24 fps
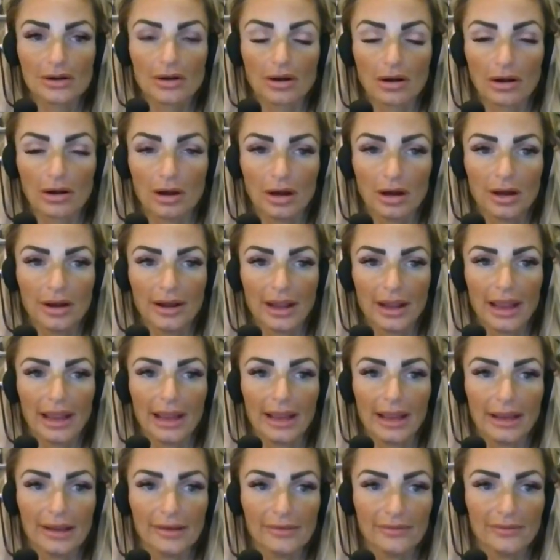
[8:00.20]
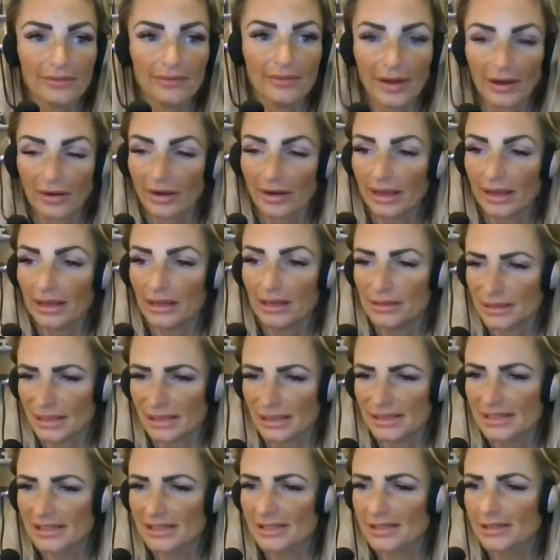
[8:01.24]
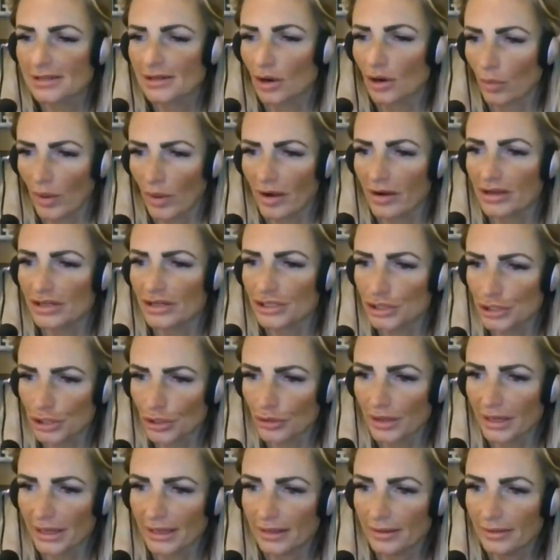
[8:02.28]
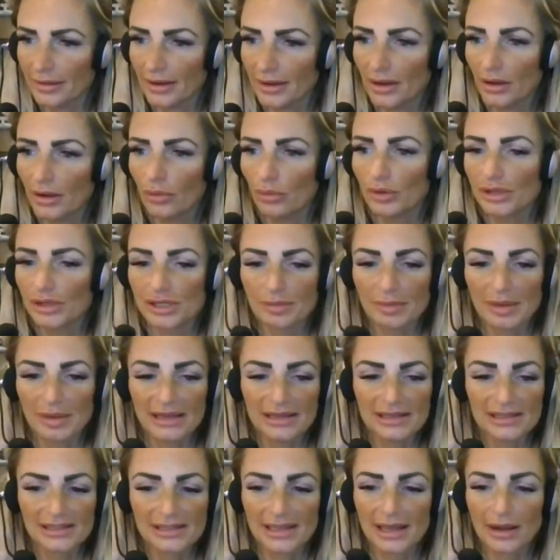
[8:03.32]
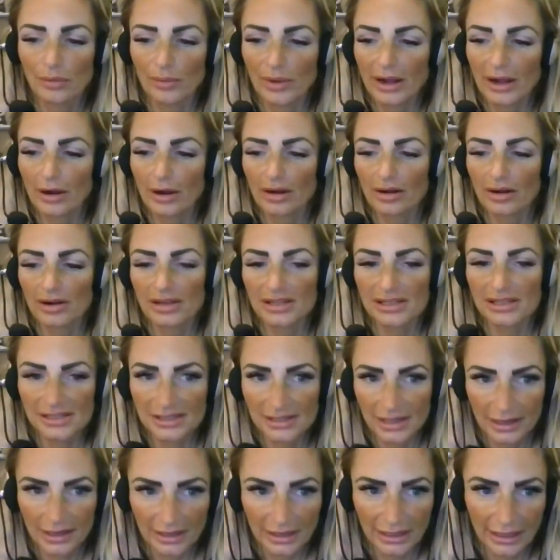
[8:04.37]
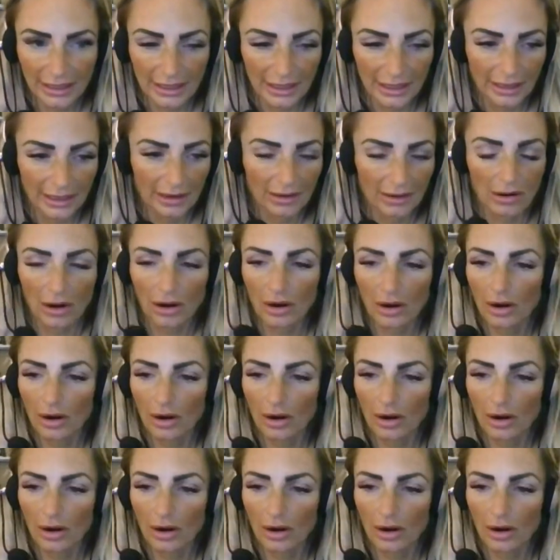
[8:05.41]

are on a very intense awareness journey, which means that we are studying